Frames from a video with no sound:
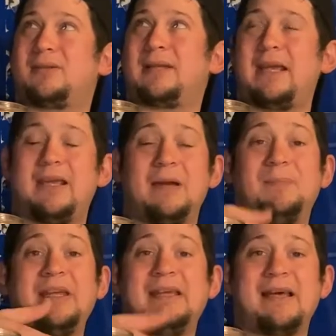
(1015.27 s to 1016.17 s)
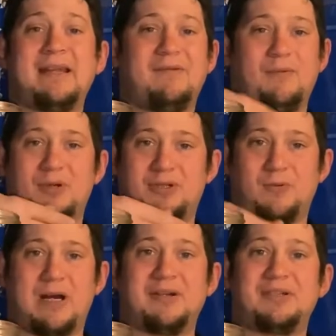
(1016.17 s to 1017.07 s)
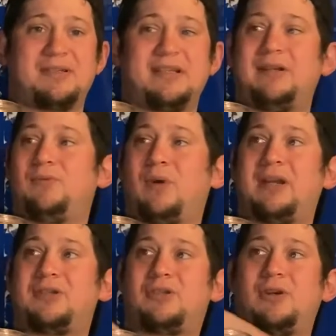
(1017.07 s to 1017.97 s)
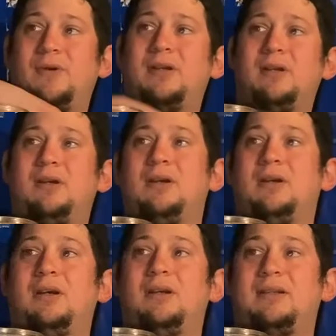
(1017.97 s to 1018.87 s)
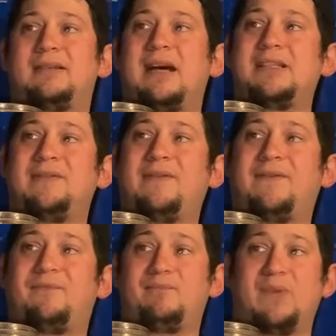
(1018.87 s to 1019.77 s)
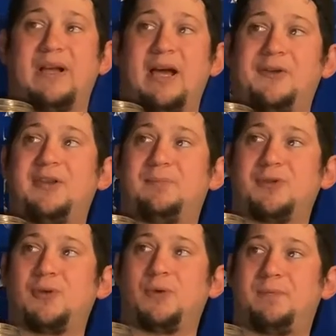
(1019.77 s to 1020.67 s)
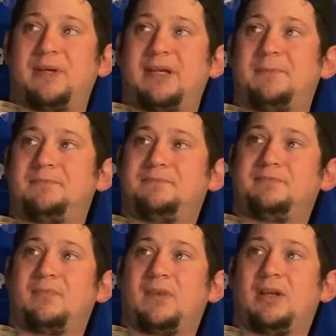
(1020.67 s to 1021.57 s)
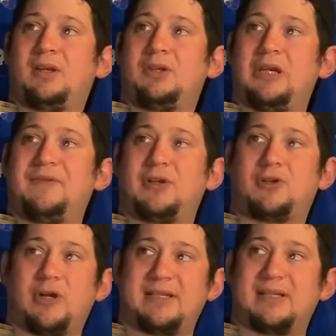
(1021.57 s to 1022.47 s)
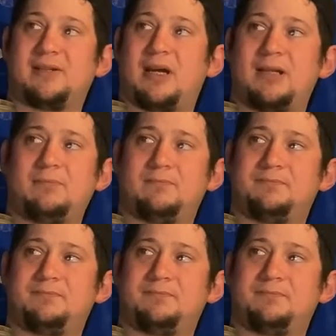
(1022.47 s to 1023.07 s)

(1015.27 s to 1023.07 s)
Taking a peek at it every once in a while just to see what it's doing. The signs of a healthy brew would be you have your croissant line,